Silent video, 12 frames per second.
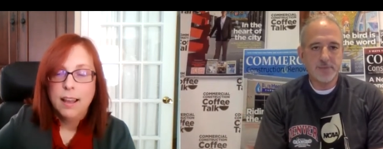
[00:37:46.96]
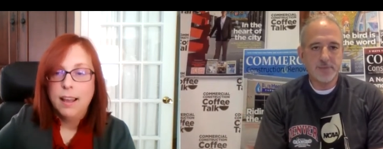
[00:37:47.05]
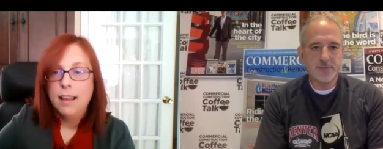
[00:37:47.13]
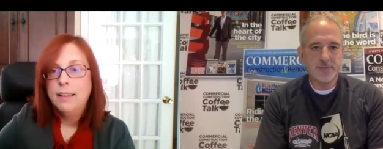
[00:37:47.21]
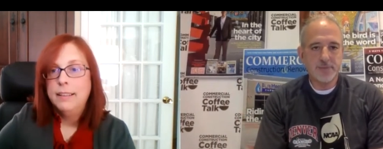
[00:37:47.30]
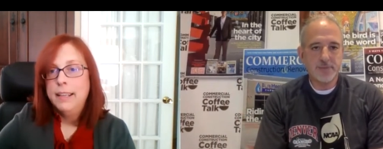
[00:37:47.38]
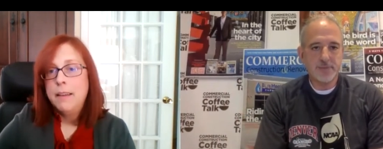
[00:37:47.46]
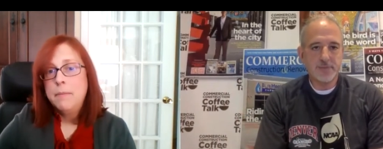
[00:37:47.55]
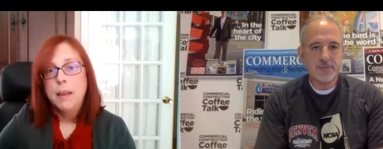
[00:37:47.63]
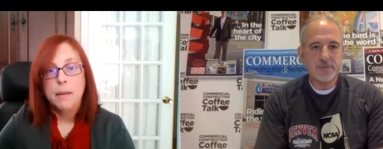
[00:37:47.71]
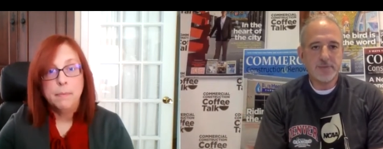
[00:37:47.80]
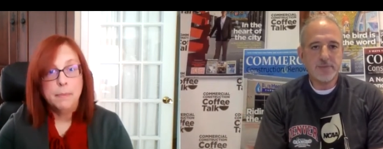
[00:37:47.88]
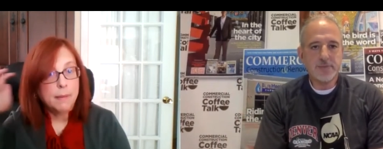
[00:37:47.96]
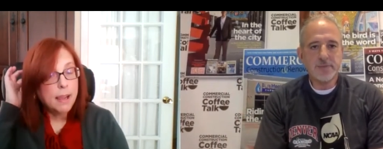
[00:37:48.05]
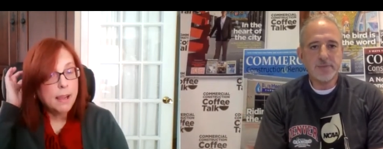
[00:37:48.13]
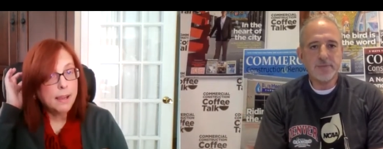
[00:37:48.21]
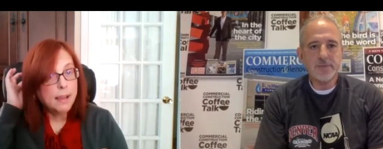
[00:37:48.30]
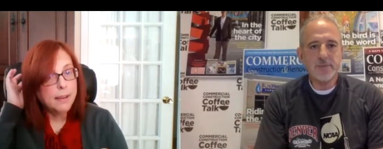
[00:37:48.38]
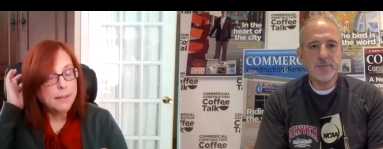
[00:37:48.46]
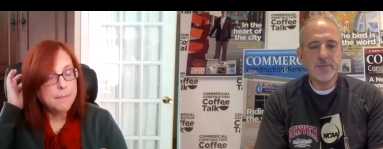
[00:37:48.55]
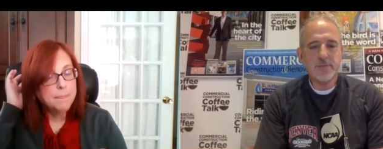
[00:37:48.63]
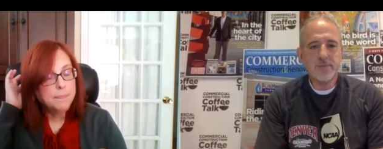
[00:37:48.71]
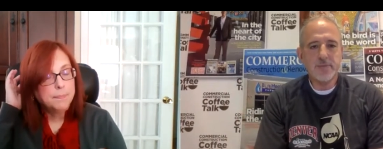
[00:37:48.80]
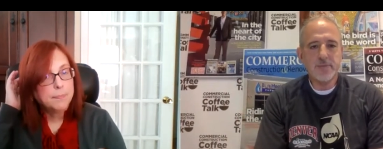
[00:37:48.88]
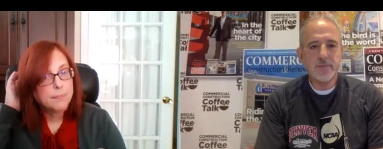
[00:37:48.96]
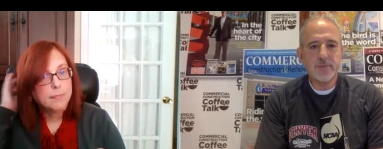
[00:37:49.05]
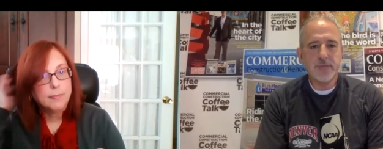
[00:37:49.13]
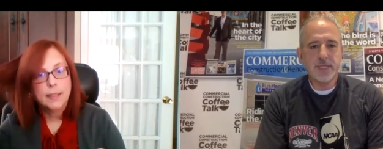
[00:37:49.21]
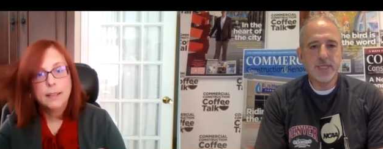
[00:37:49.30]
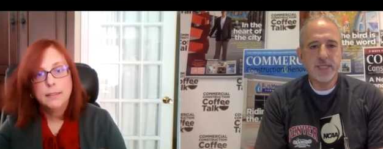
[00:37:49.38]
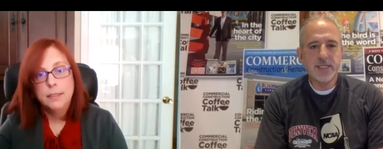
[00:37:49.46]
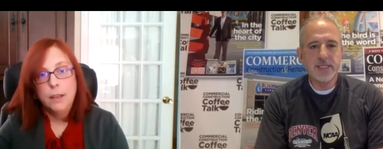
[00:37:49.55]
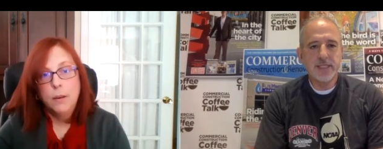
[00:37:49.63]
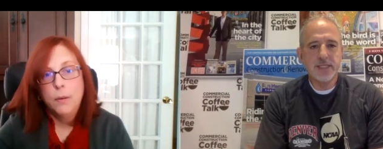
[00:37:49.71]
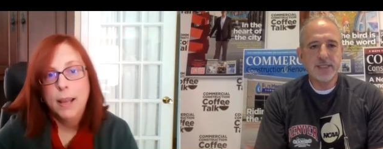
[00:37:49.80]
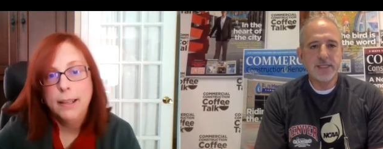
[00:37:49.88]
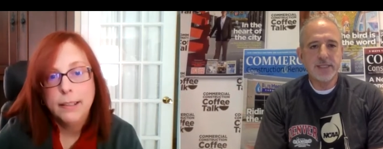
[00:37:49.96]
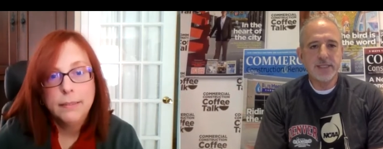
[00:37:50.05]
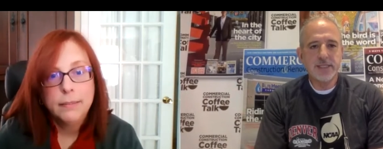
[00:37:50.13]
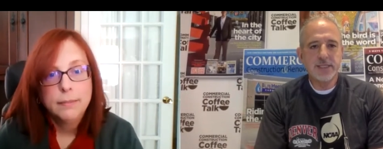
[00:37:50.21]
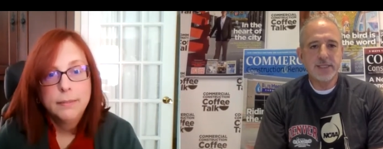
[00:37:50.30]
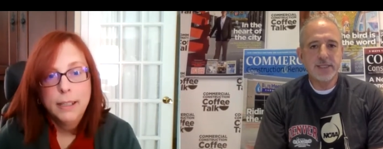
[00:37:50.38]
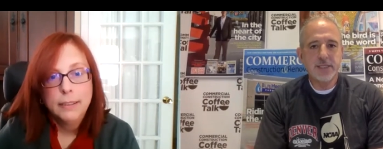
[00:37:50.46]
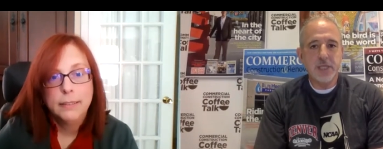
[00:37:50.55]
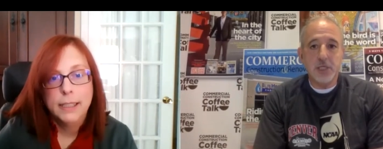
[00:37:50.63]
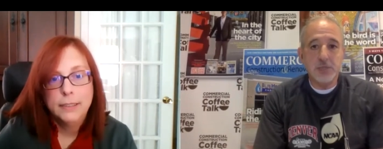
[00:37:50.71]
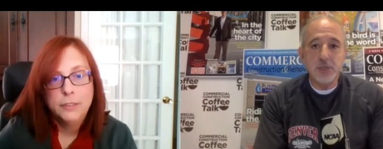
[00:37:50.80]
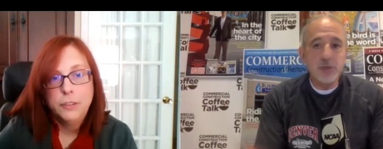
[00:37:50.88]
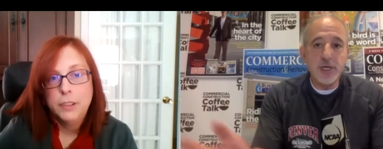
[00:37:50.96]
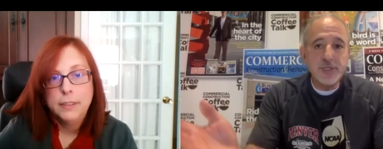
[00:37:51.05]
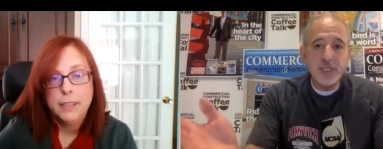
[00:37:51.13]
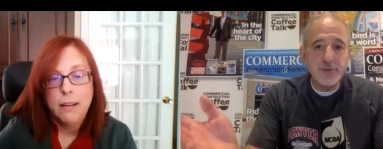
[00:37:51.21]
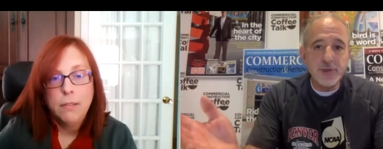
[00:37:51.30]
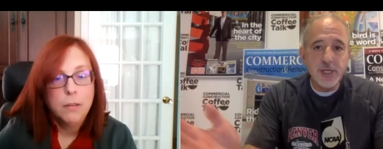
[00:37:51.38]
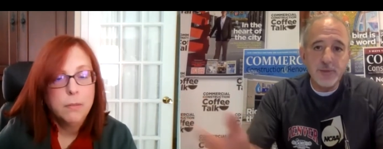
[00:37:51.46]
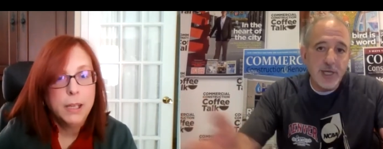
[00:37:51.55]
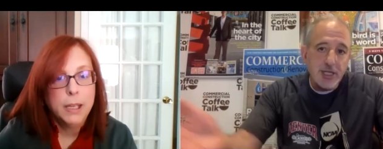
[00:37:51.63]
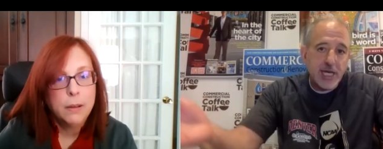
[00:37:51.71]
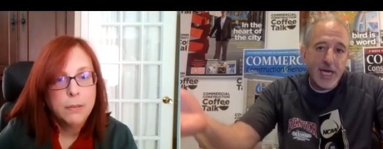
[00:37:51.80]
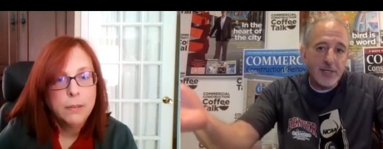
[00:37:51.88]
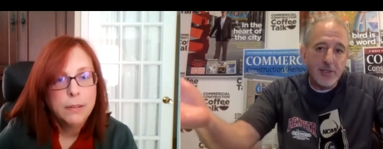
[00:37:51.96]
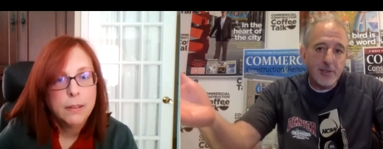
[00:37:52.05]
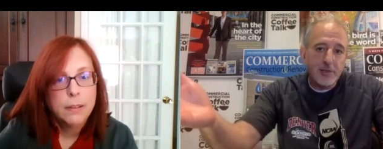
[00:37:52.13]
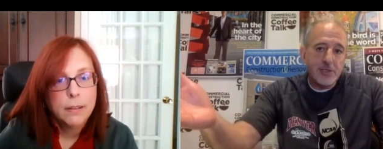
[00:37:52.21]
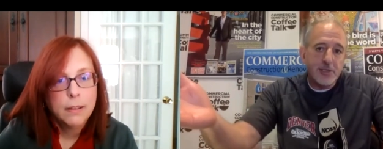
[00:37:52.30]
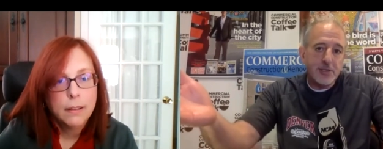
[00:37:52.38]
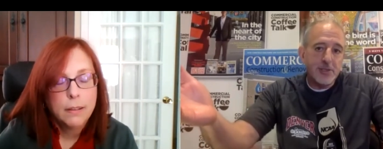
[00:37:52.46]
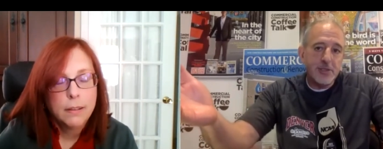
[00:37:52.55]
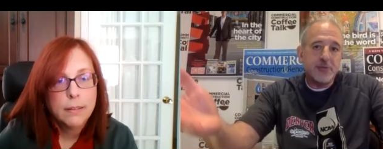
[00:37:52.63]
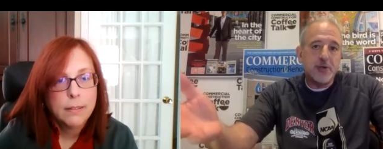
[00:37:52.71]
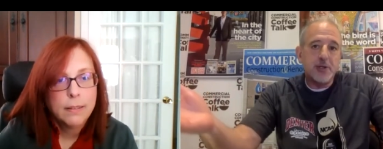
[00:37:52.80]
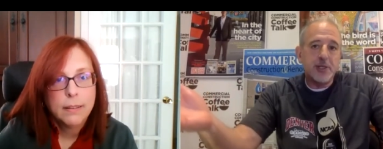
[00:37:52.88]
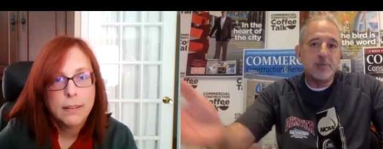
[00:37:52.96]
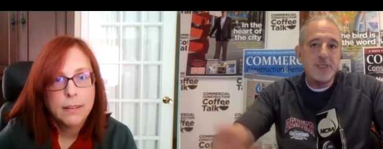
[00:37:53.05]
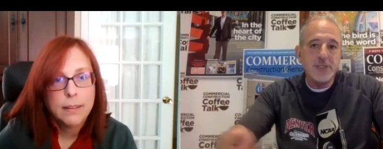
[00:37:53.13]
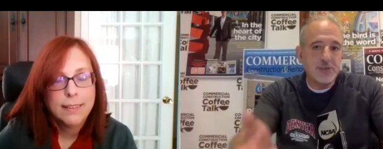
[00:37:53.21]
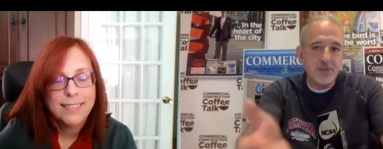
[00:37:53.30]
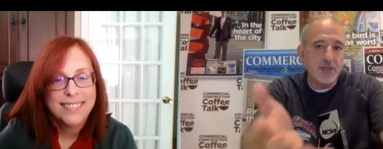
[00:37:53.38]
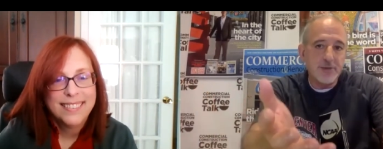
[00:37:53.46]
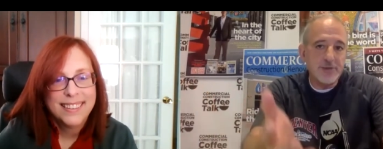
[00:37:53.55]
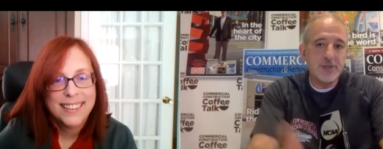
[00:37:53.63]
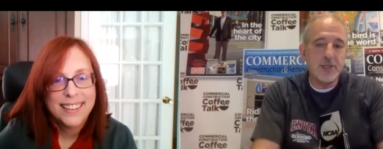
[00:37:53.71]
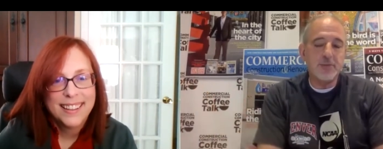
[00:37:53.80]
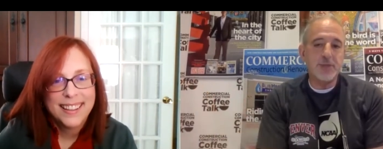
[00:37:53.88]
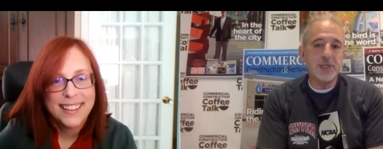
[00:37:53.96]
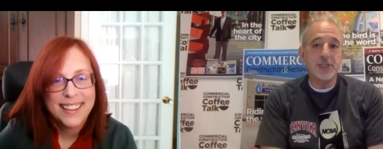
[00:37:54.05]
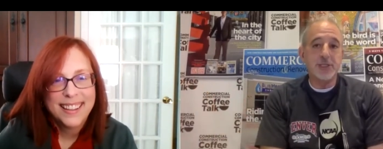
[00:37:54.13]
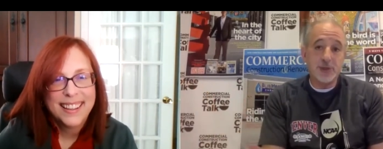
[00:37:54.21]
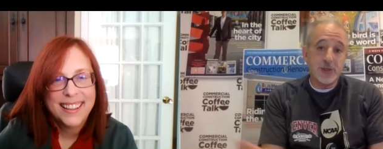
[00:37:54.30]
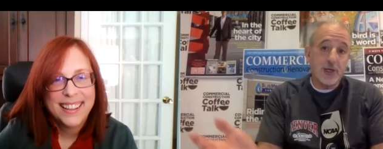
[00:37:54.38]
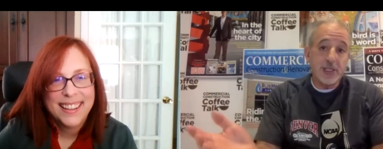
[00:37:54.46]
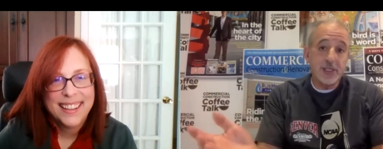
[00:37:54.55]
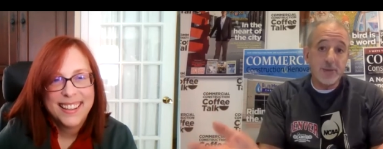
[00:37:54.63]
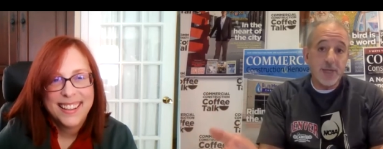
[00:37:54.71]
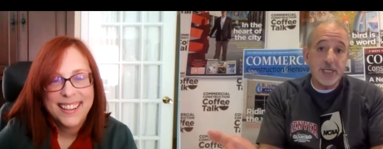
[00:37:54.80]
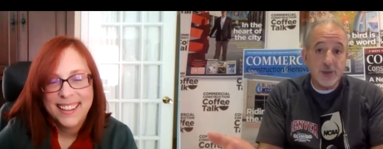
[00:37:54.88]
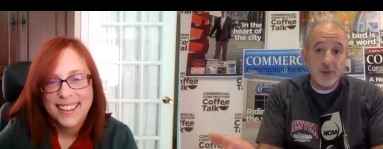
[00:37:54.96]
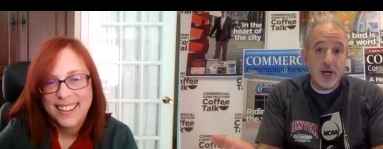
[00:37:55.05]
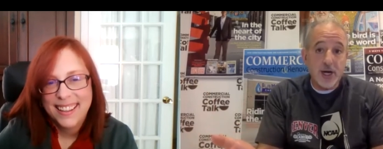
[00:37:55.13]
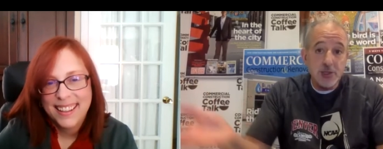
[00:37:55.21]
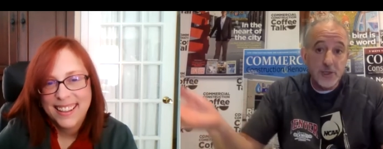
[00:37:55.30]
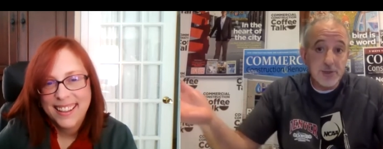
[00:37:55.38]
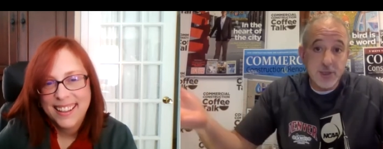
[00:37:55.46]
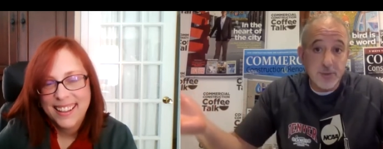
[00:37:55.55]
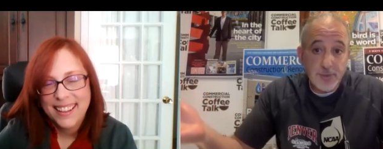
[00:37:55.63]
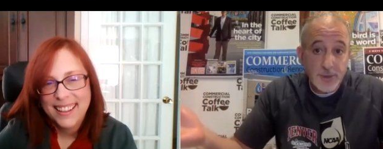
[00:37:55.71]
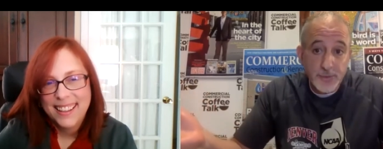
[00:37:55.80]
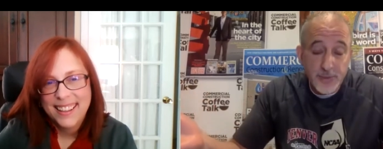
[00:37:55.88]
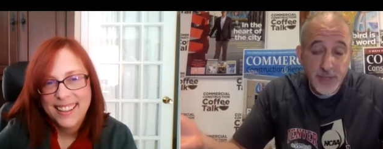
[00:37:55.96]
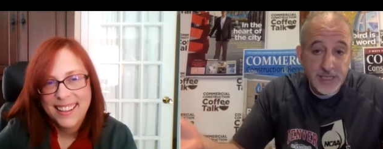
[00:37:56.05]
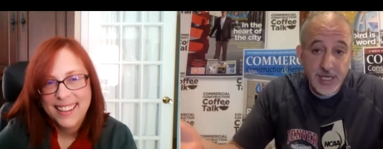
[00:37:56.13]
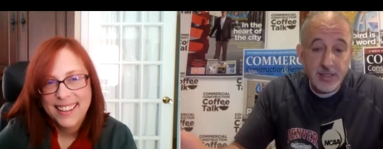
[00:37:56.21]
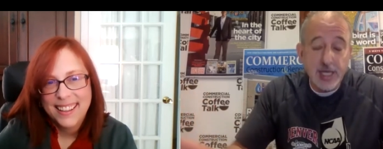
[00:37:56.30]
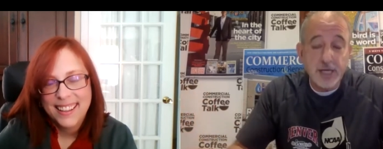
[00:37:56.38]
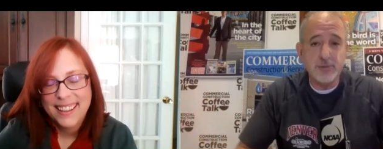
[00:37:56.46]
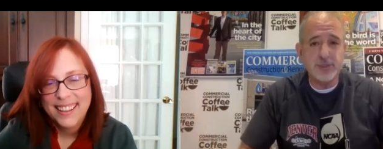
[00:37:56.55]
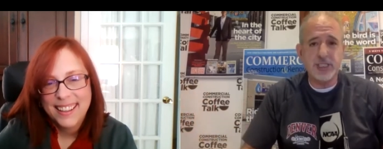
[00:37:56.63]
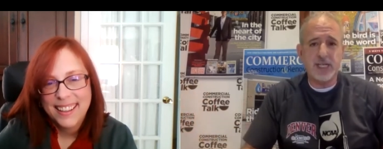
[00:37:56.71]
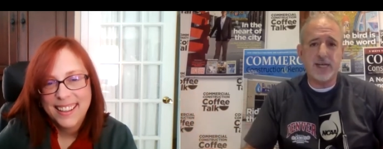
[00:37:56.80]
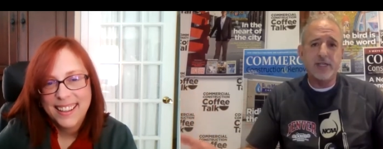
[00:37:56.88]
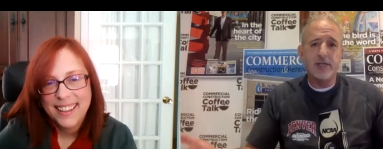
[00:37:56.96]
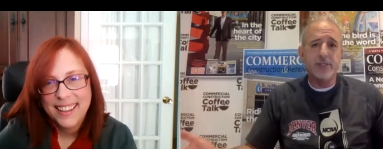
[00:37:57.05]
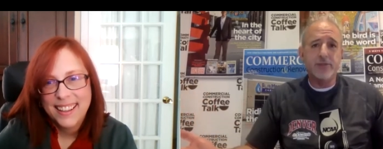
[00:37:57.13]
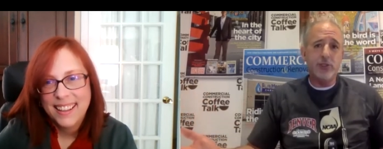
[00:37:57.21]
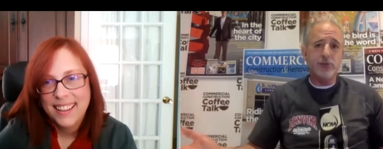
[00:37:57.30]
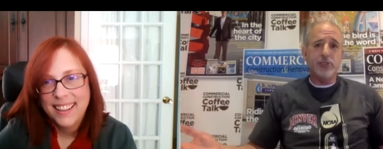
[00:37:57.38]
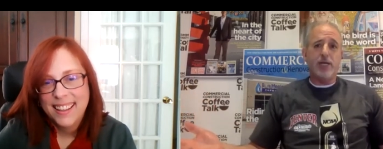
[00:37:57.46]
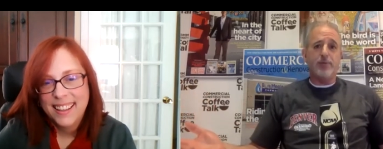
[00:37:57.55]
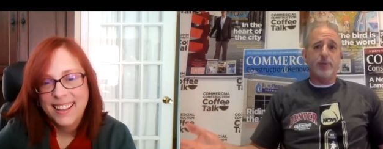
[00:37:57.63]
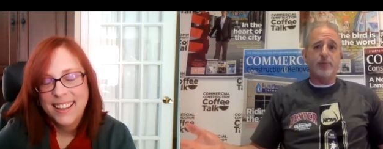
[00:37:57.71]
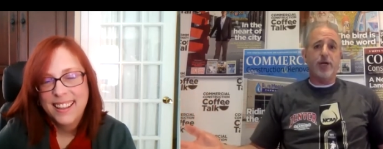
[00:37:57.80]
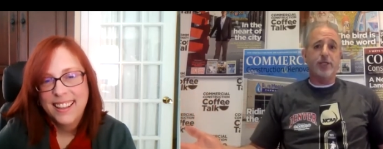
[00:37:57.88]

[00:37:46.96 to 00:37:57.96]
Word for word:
Speaker 1: Uh, yep, yeah, I mean, um, so I can it's just you know, if you your email out
Speaker 2: or your, your, phone. I'm just, you know, if, because we're talking about Terrazzo, some people might not. Hey, gee, I've never even used that in my